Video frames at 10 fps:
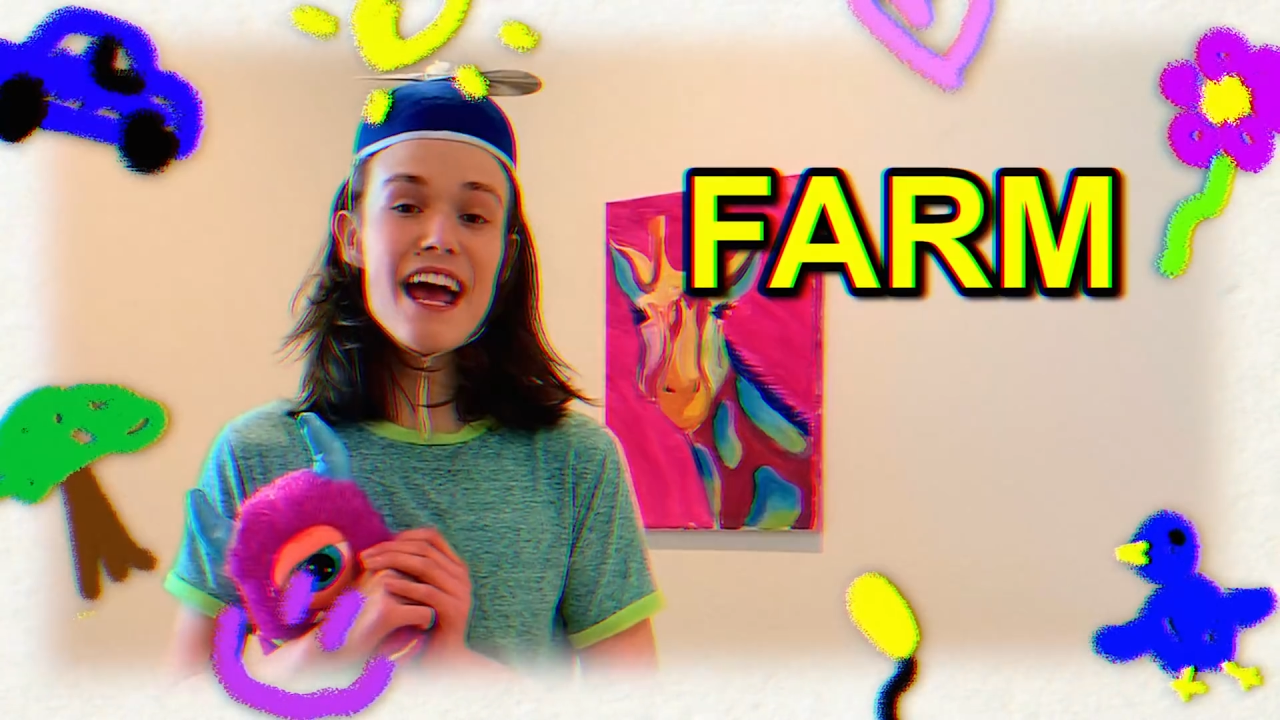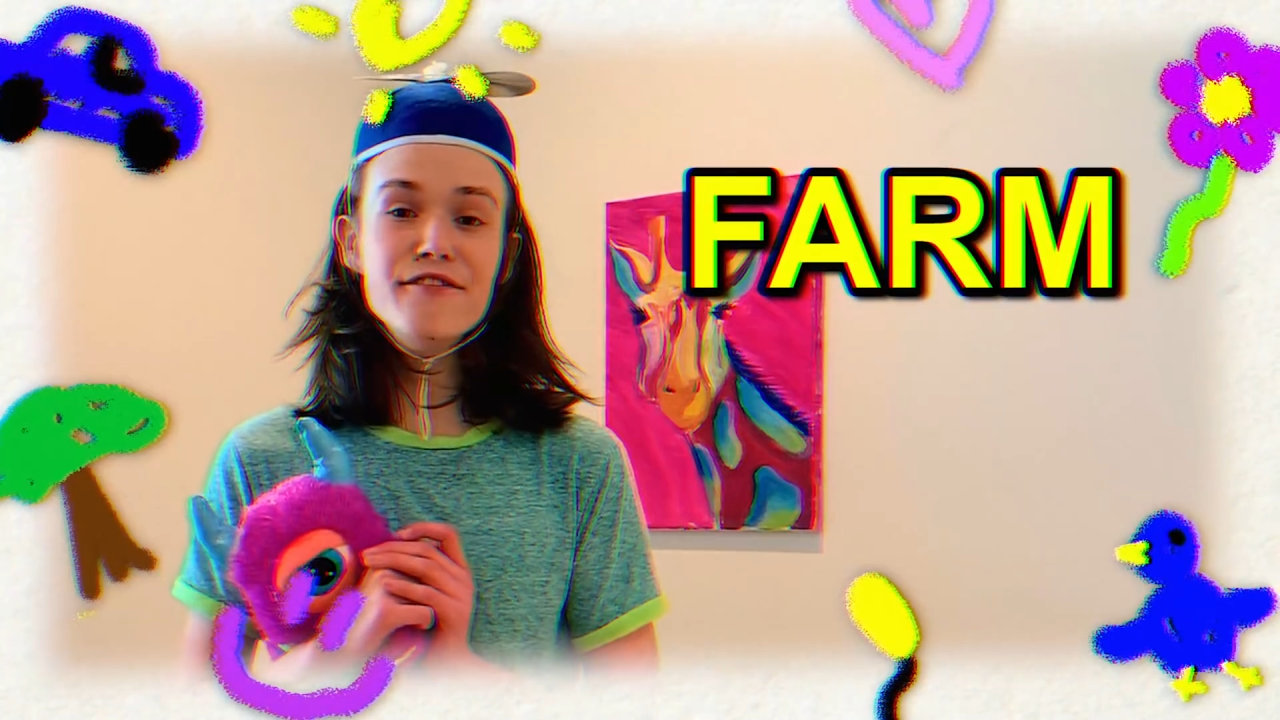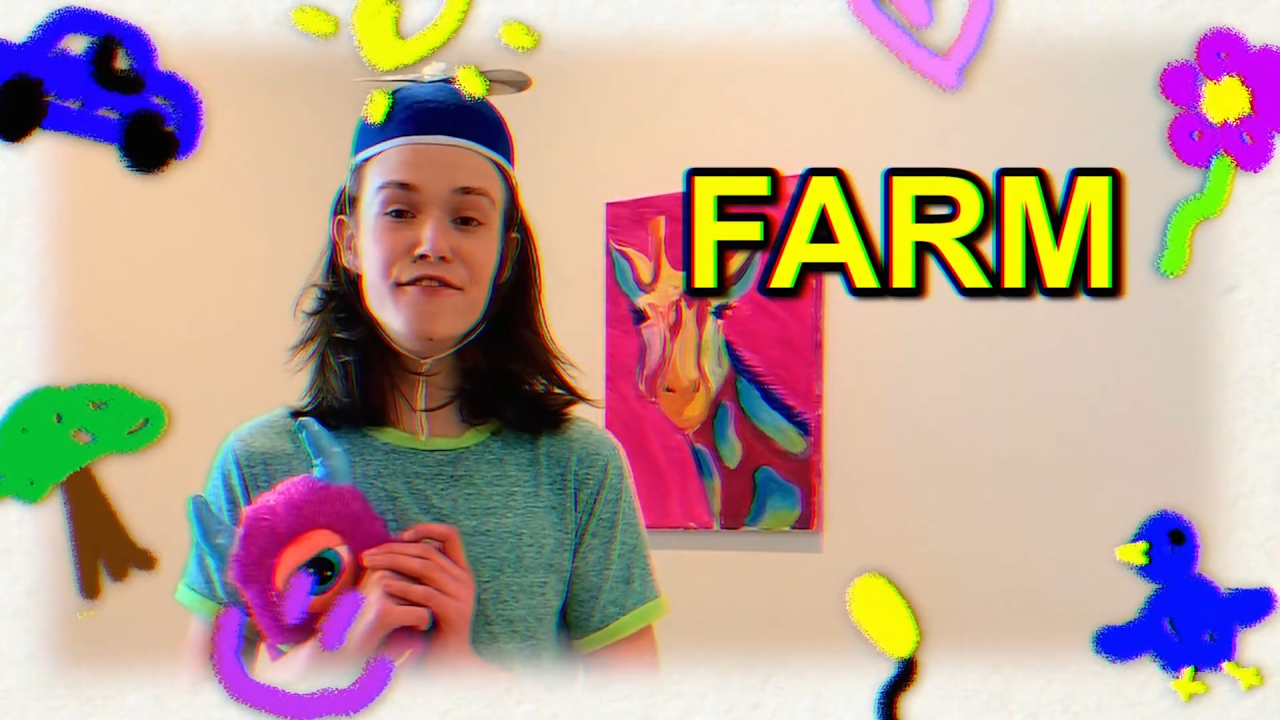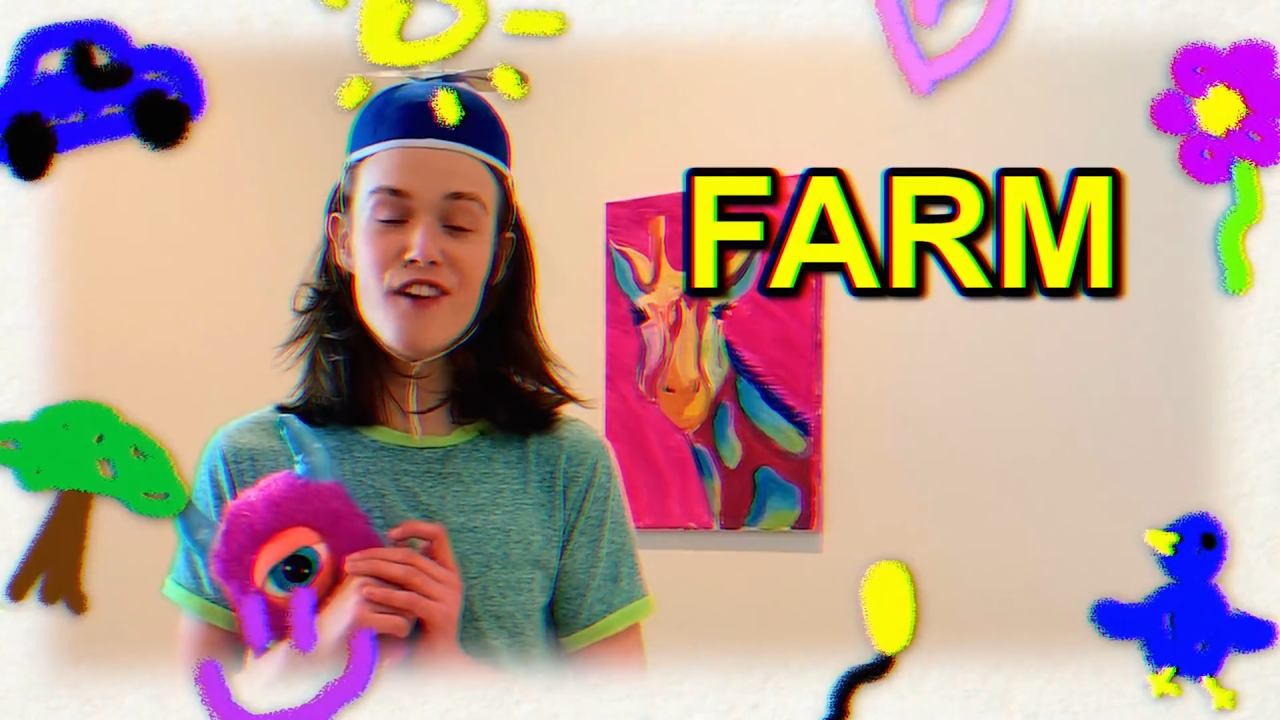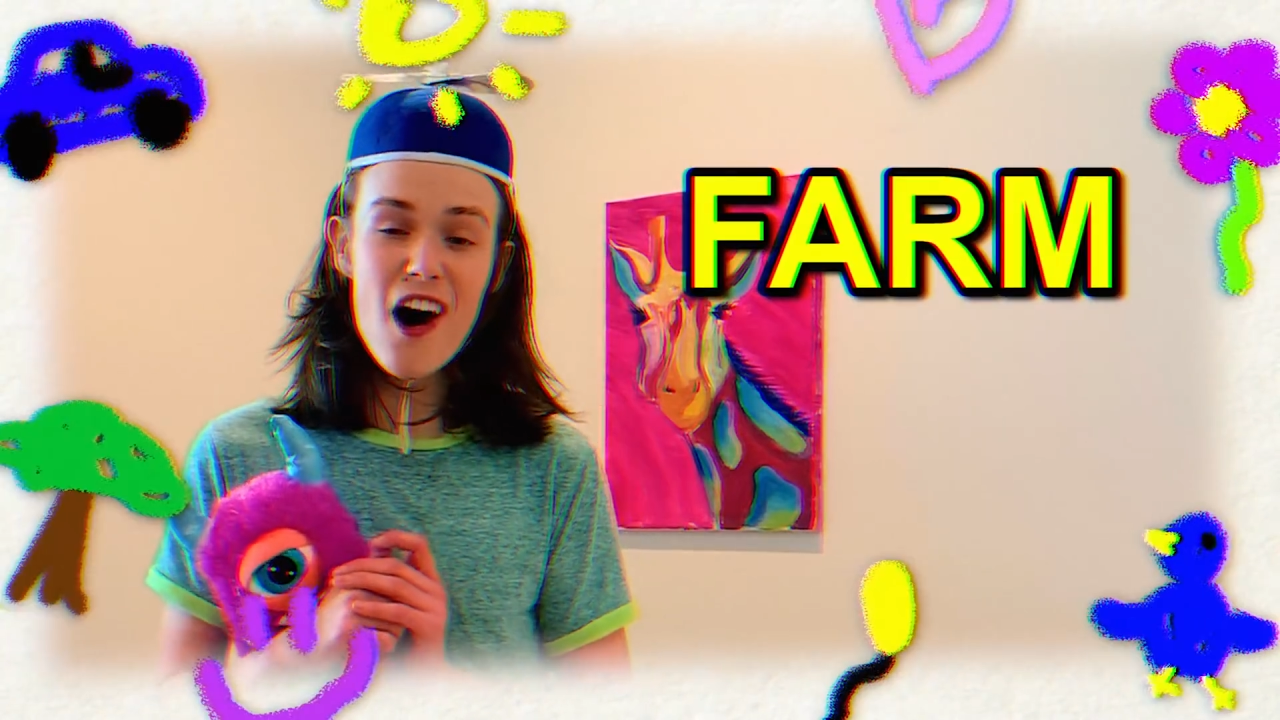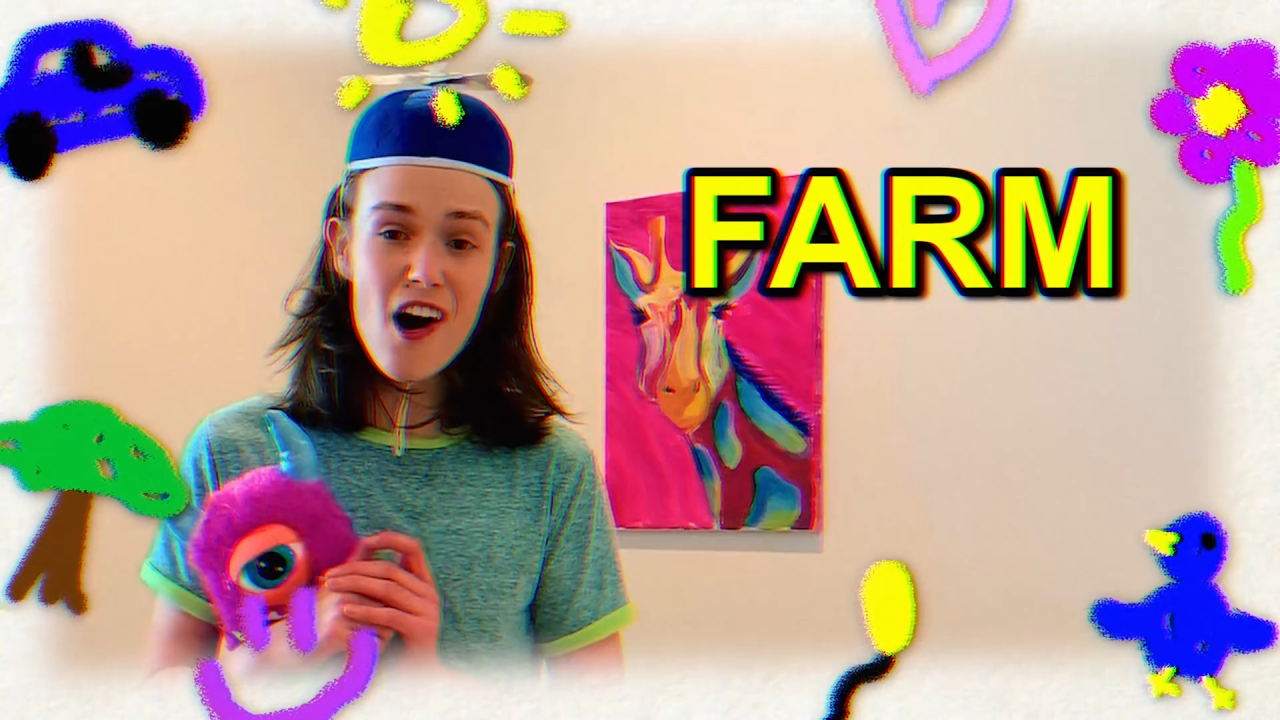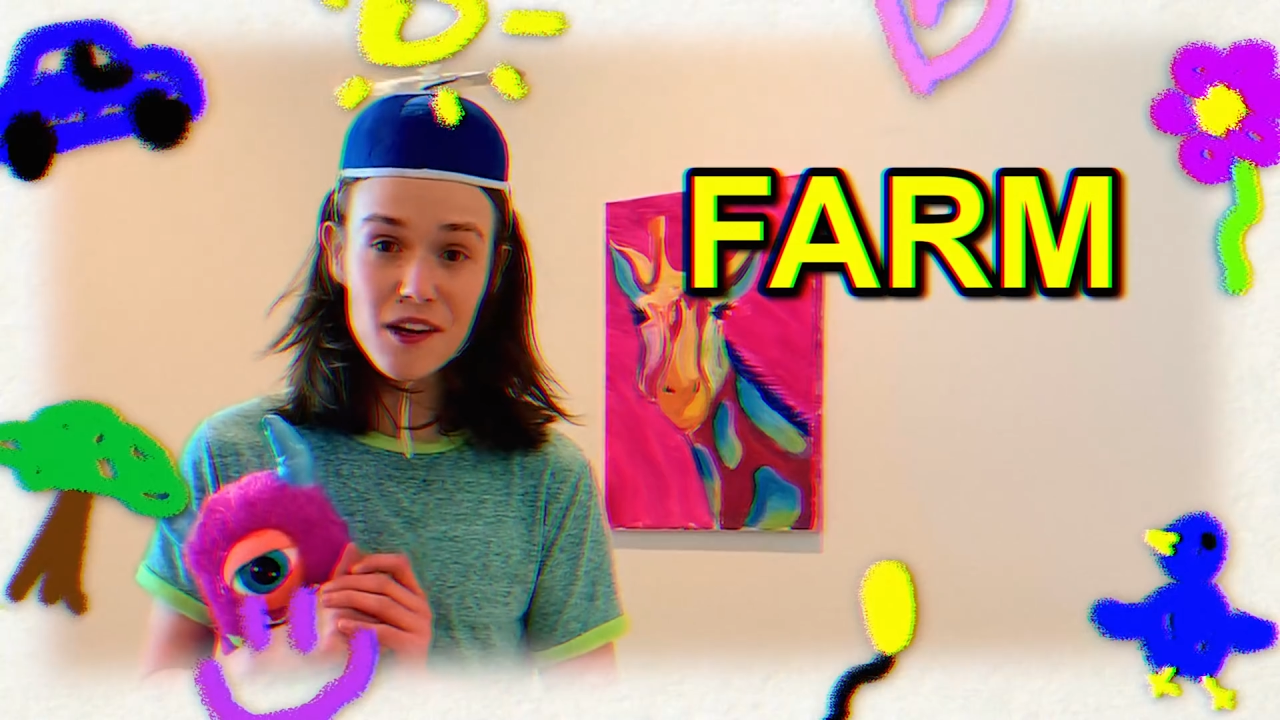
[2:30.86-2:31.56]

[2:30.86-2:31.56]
And farm